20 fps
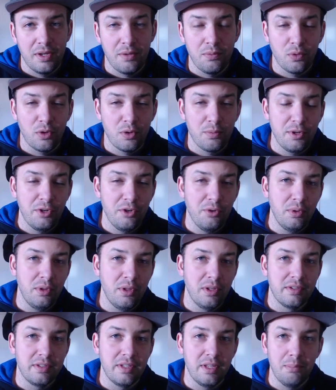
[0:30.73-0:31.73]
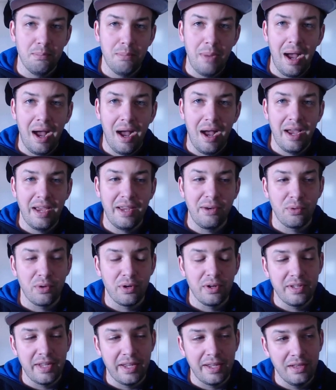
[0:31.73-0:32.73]
And we're going to be doing this in Pine. We're
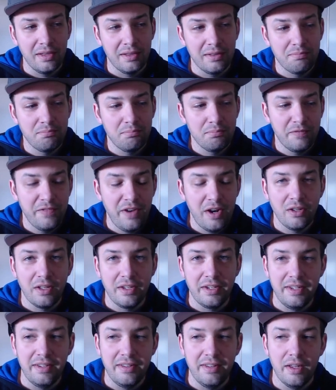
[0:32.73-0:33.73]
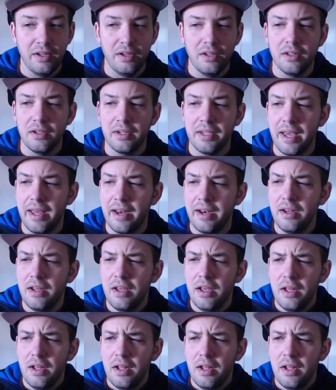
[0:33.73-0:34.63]
going to take a fairly detailed look at it.